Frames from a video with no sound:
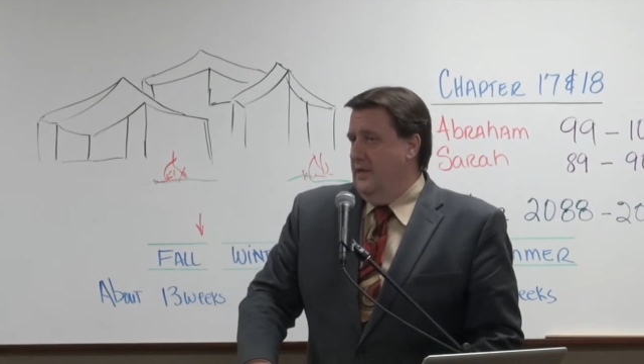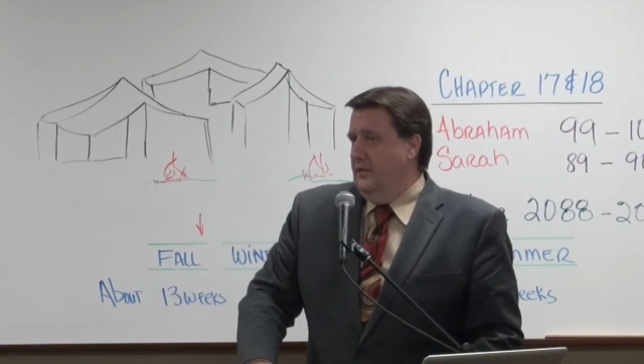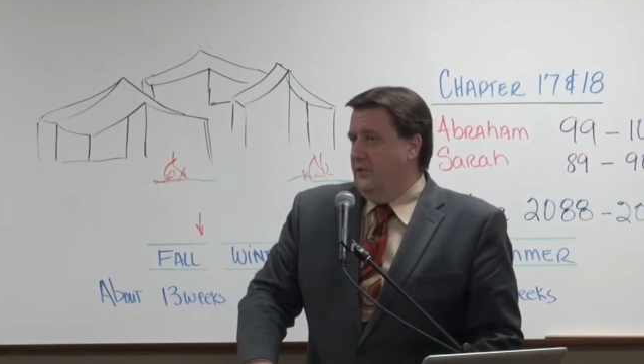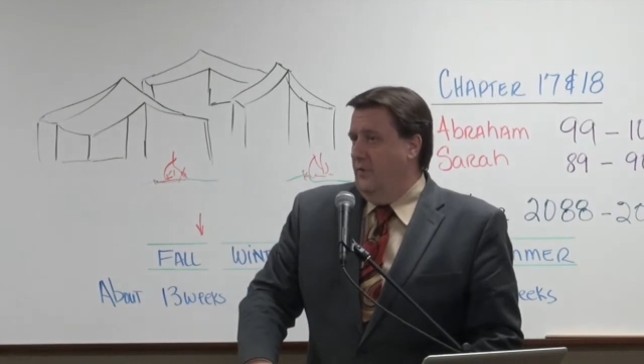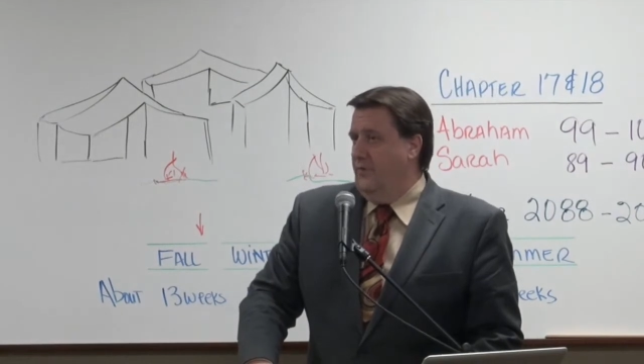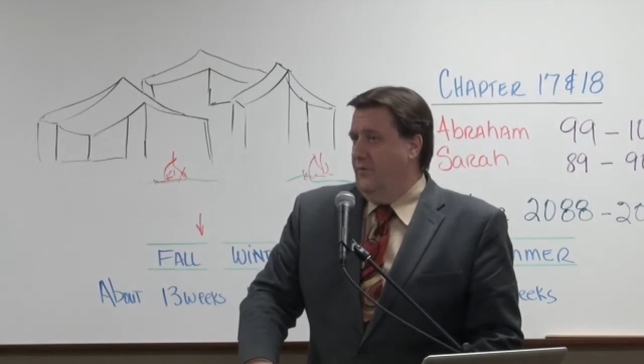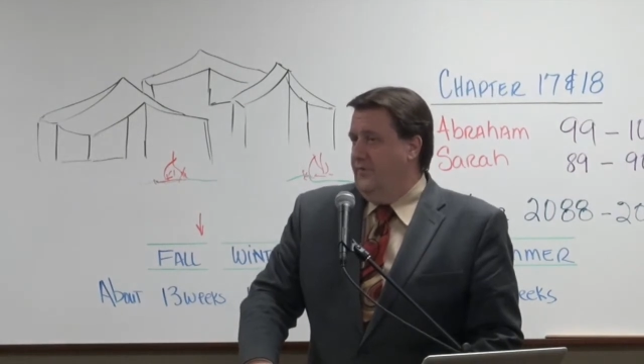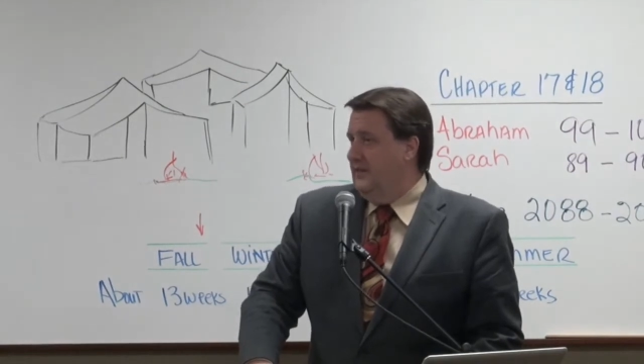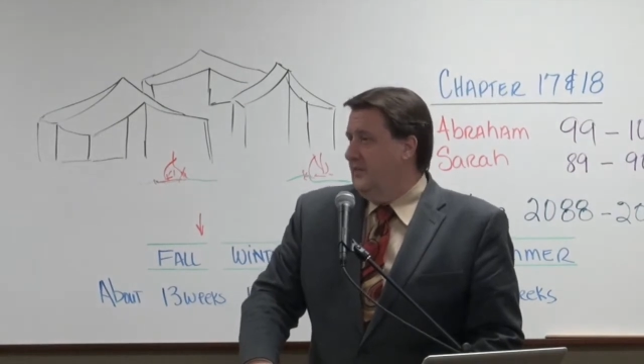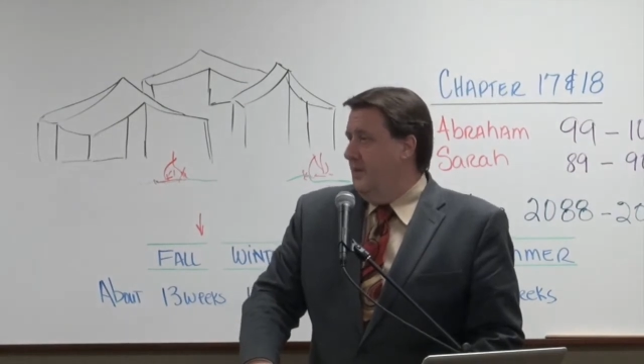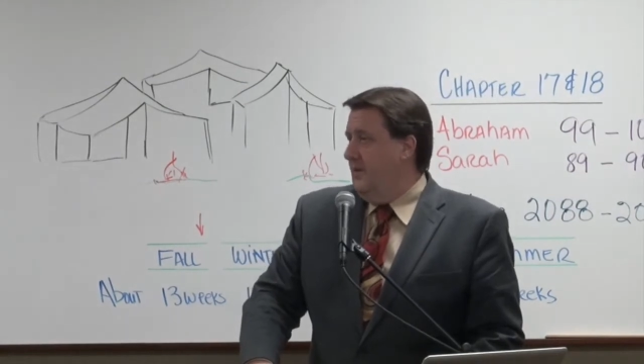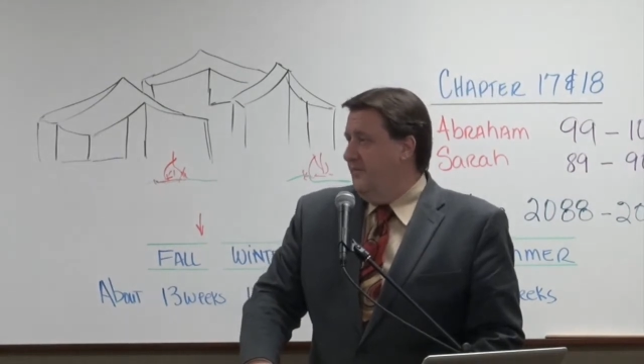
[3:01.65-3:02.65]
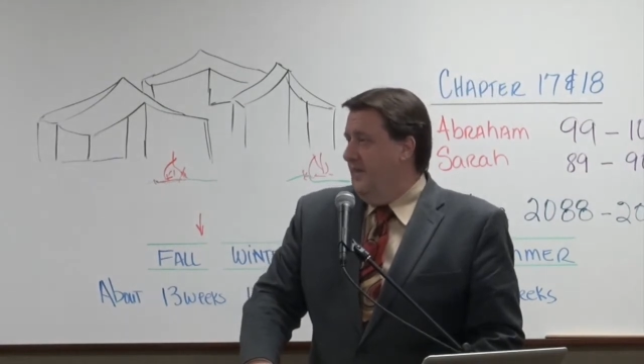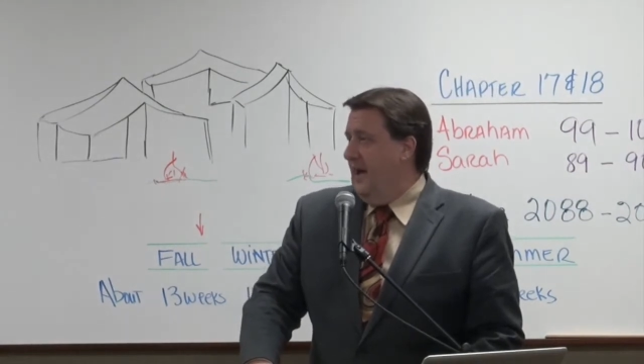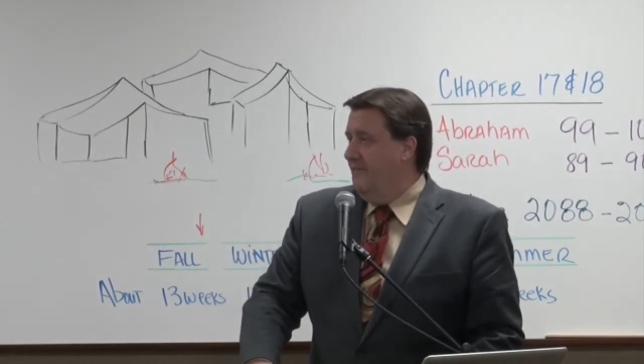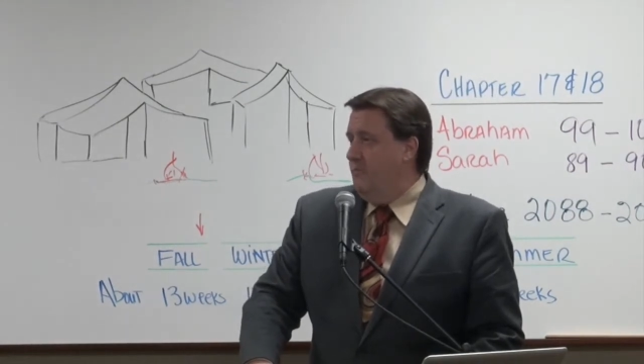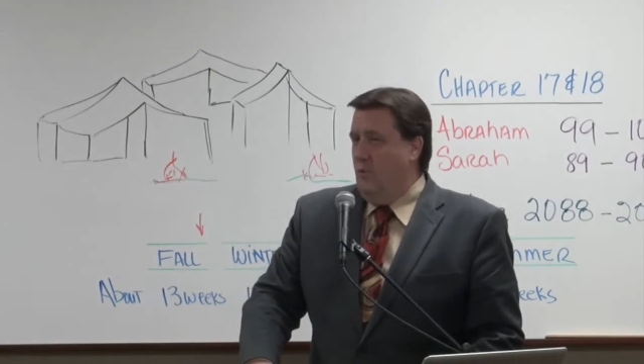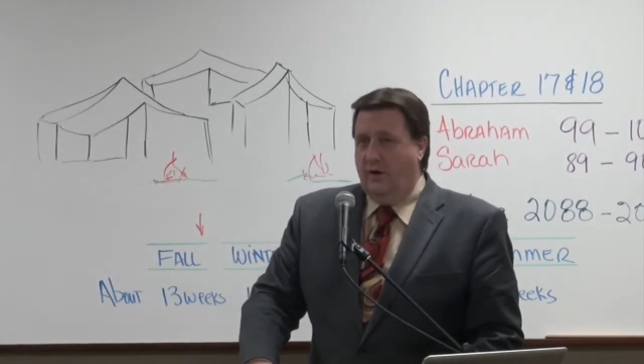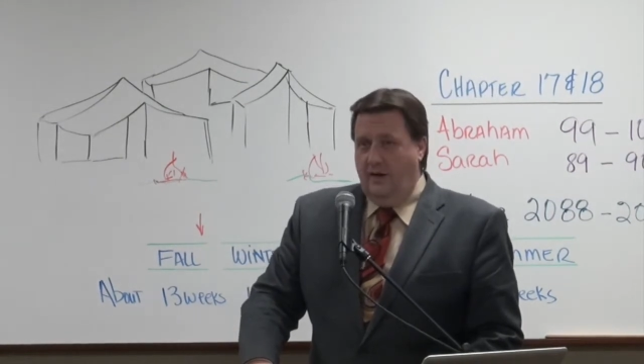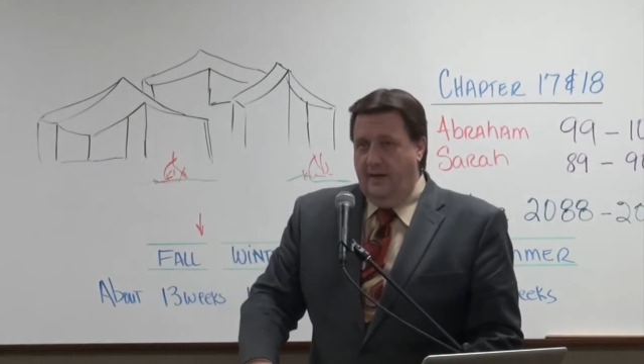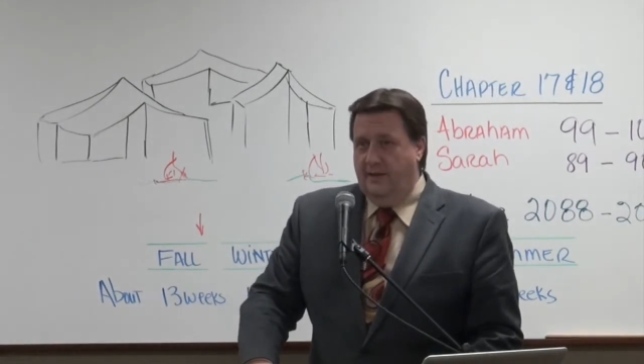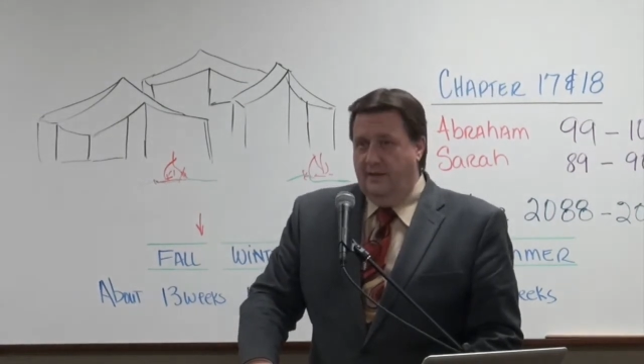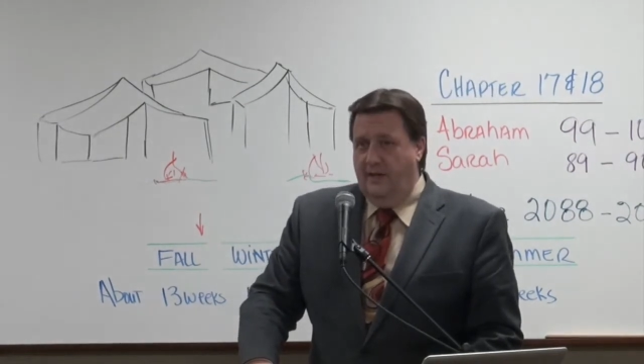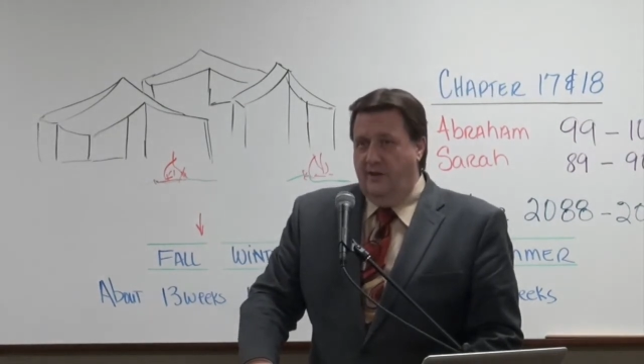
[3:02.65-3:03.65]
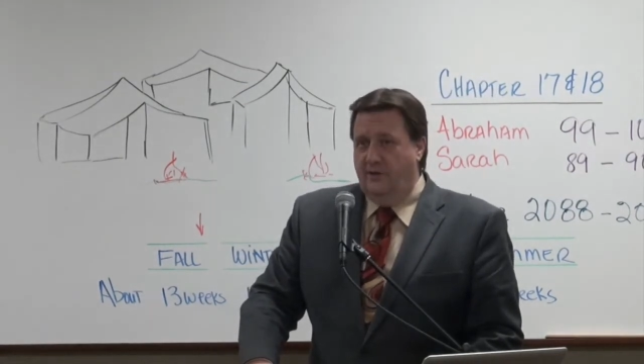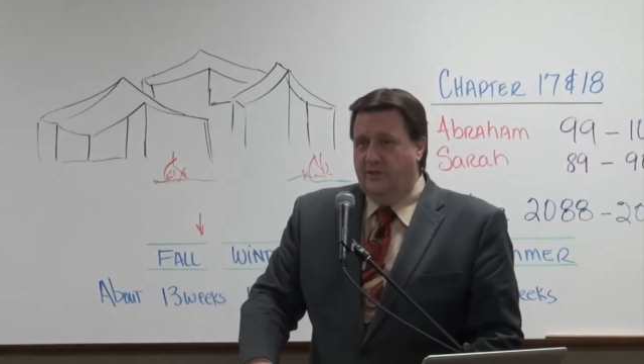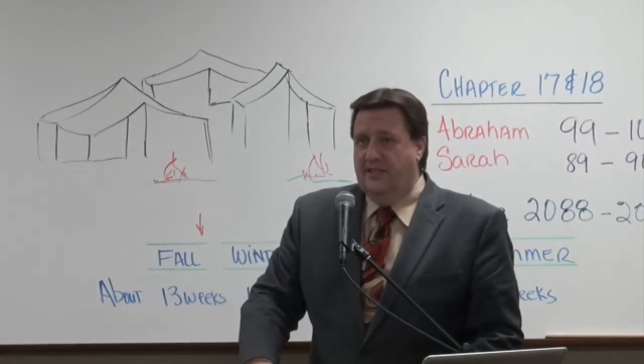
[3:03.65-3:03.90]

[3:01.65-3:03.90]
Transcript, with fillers: So for 75 more li- years,